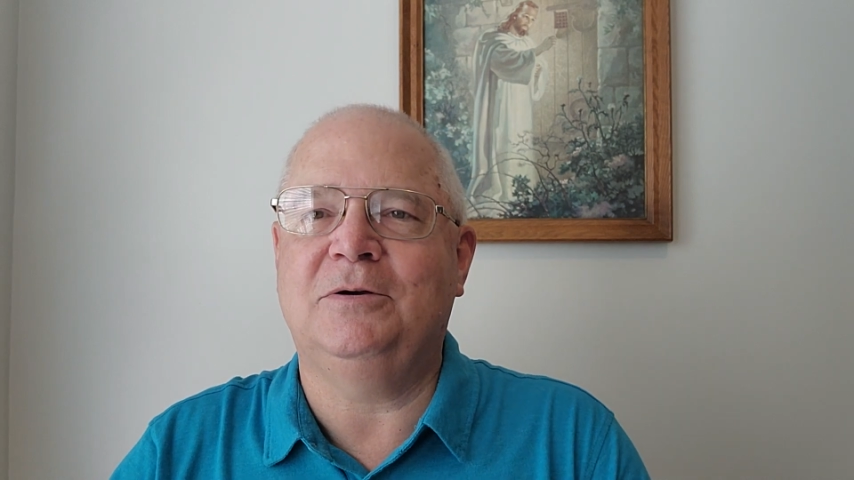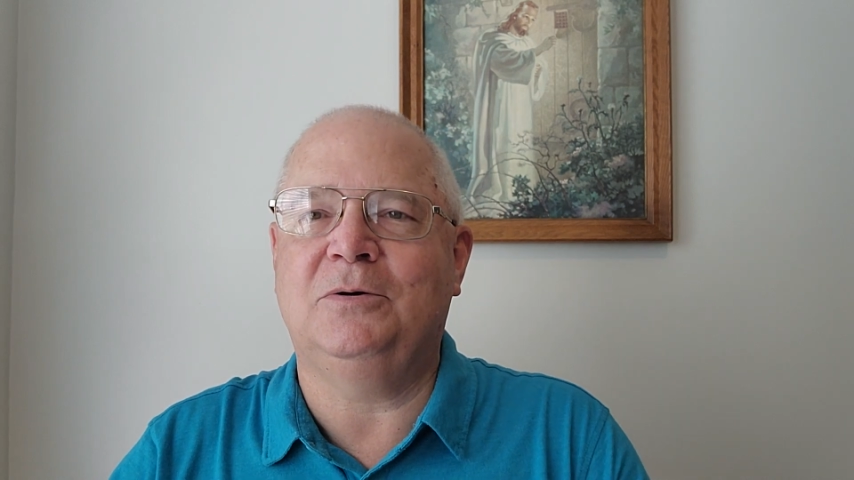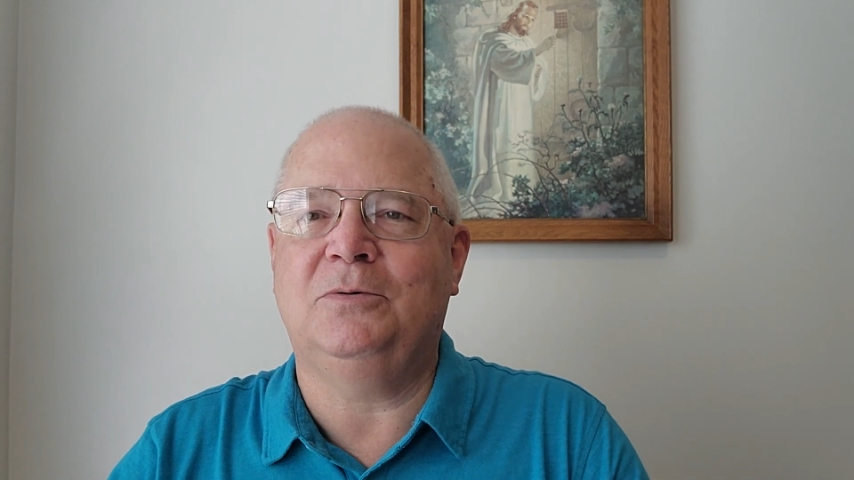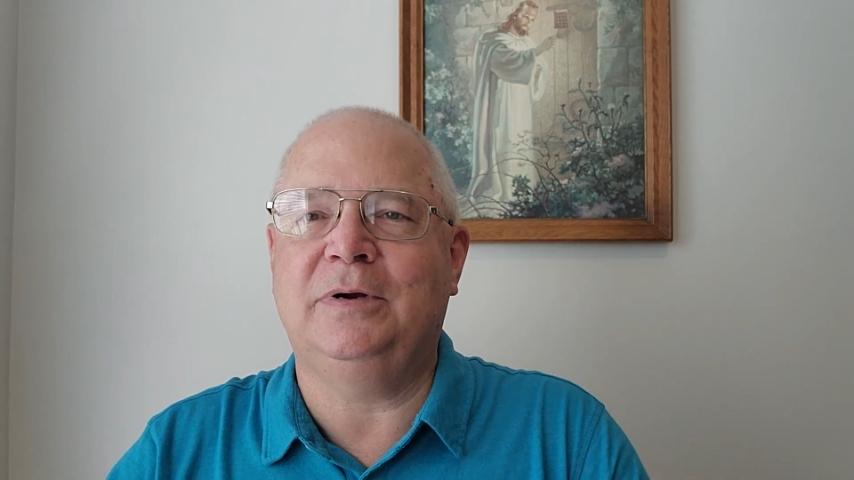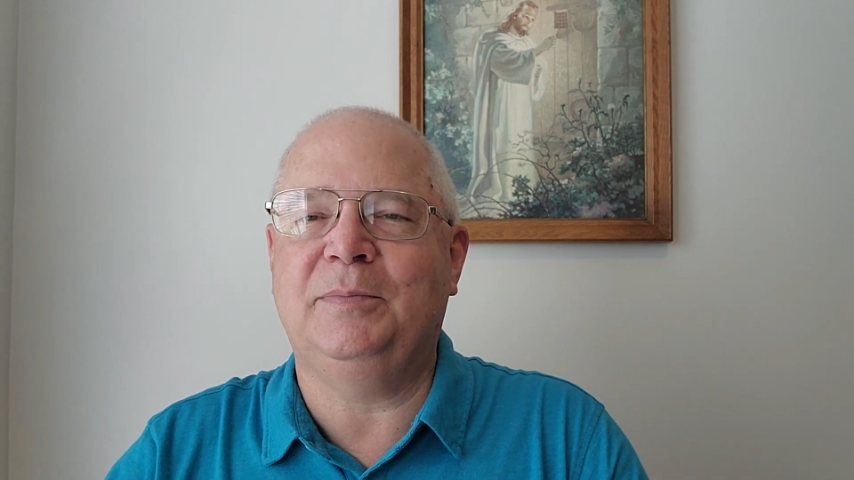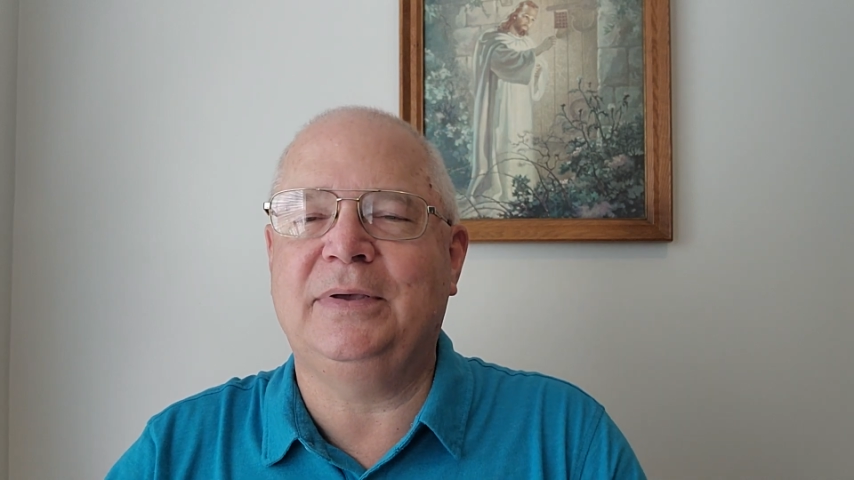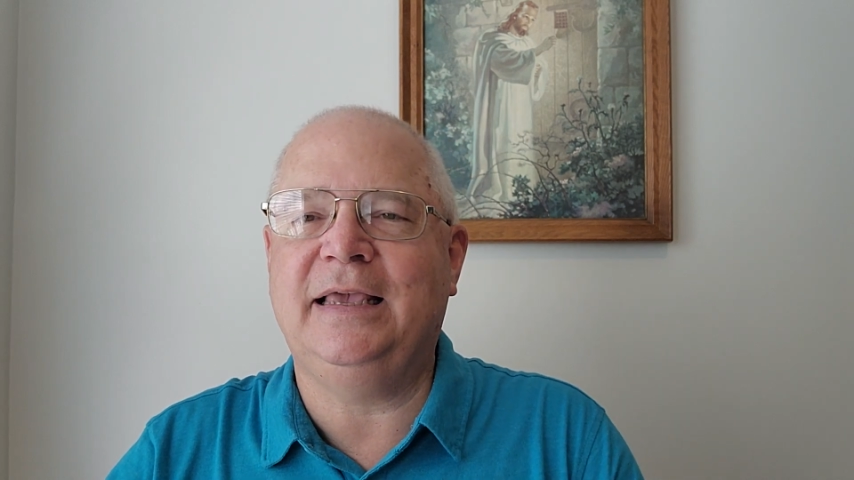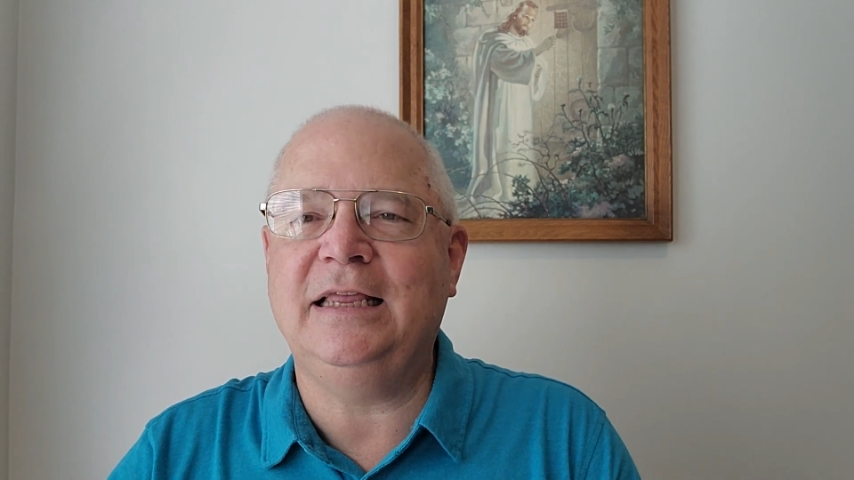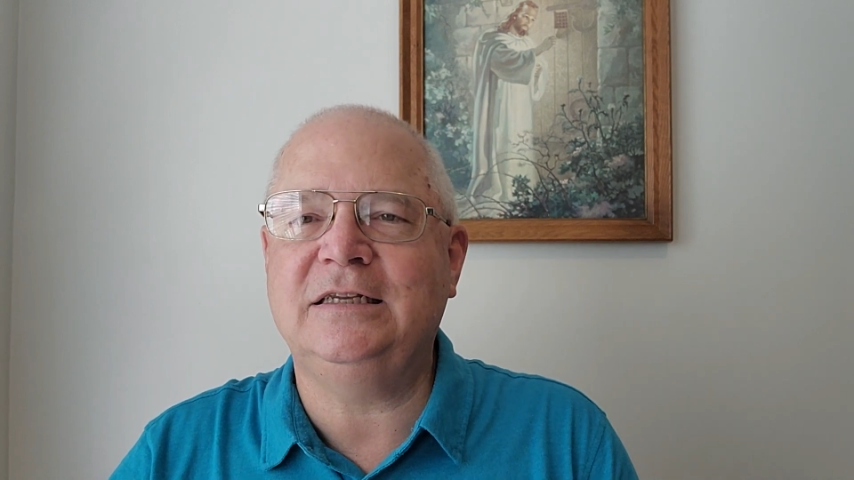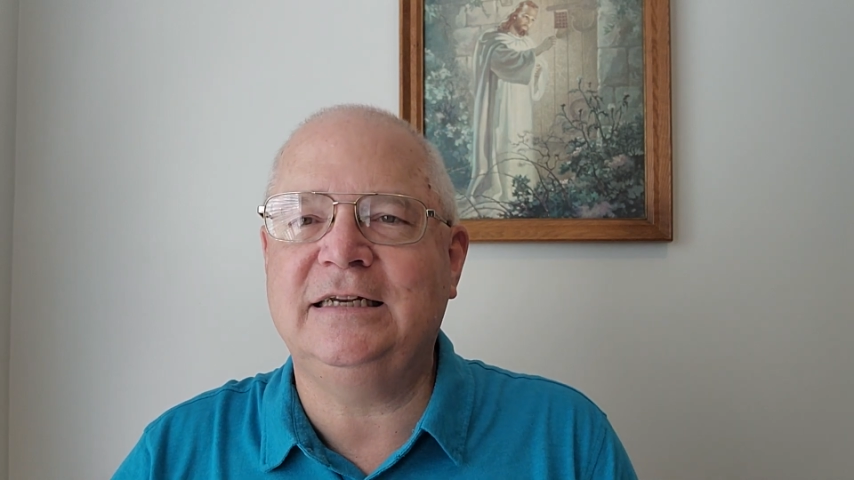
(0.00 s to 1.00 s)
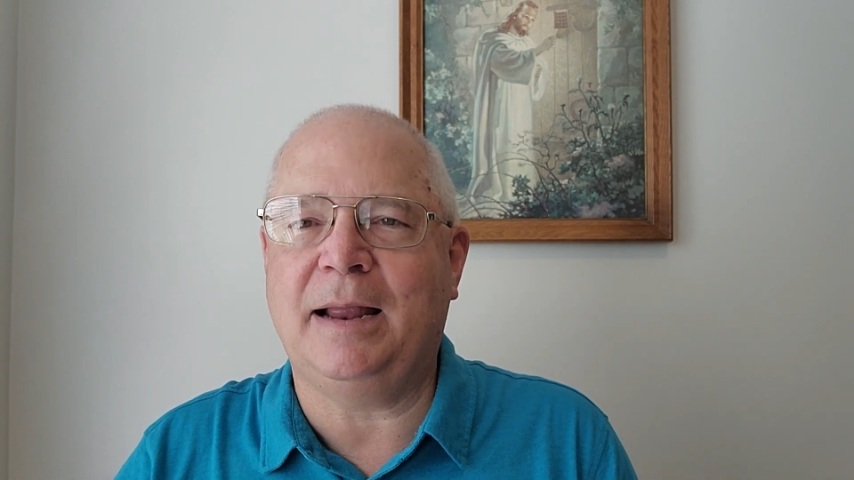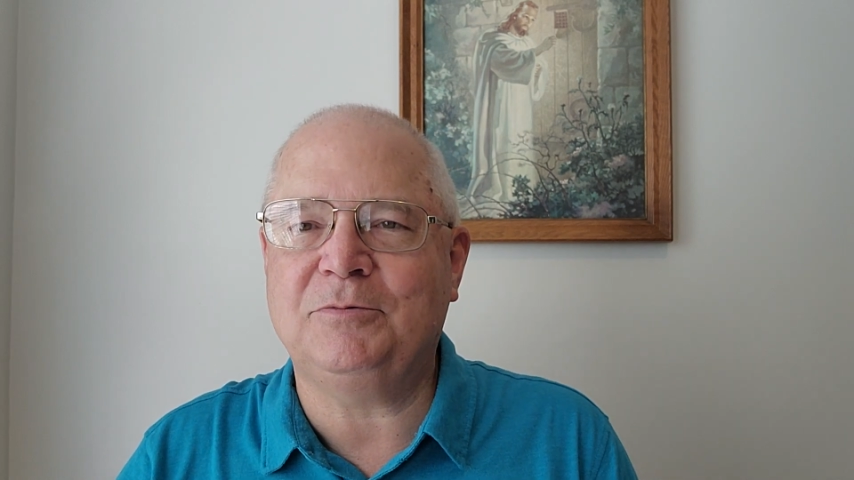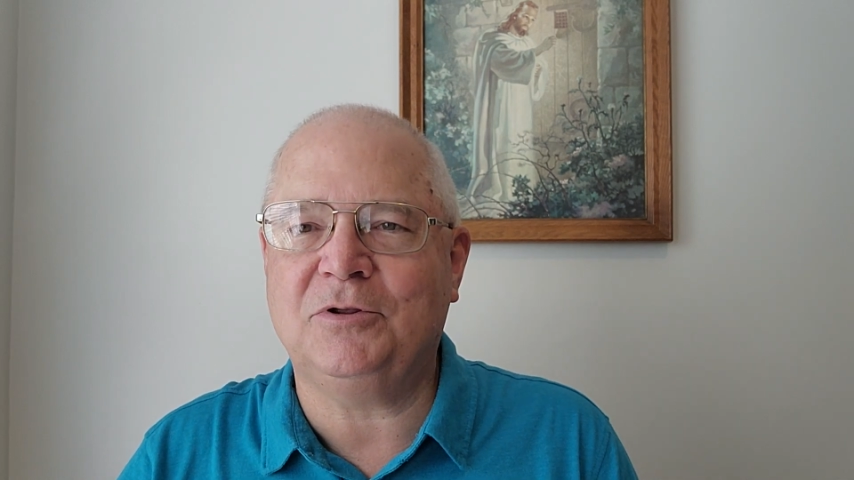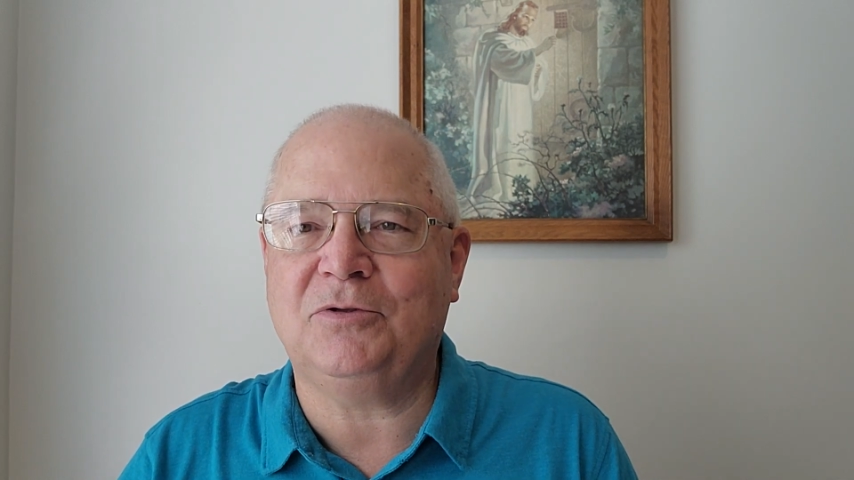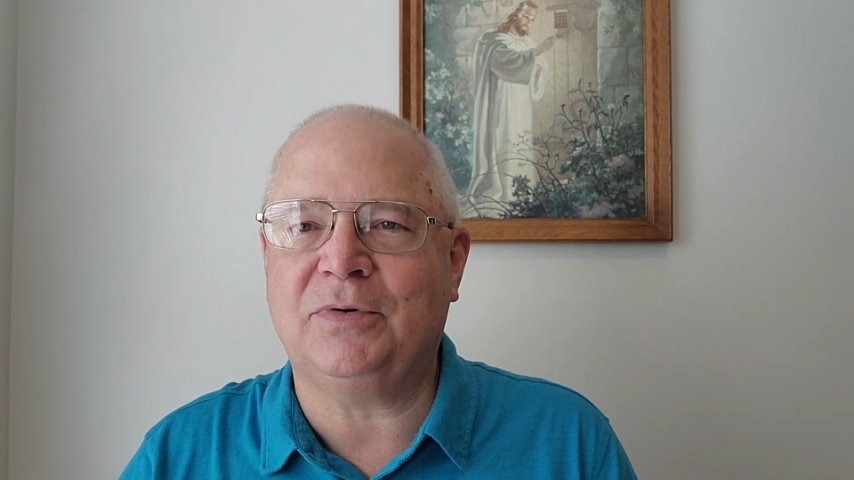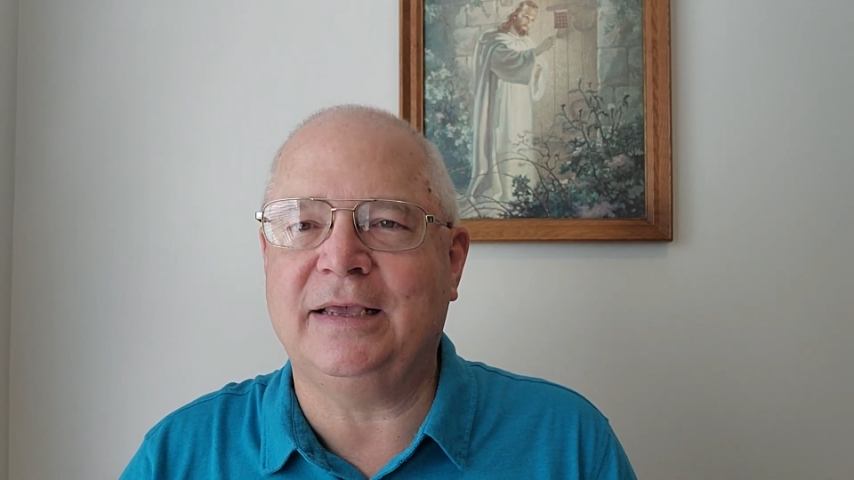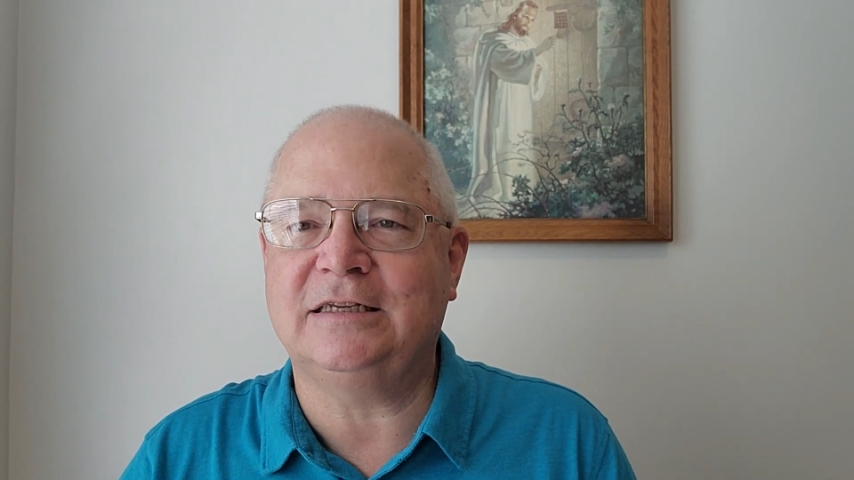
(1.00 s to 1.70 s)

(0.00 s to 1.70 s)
When it begins chapter 3,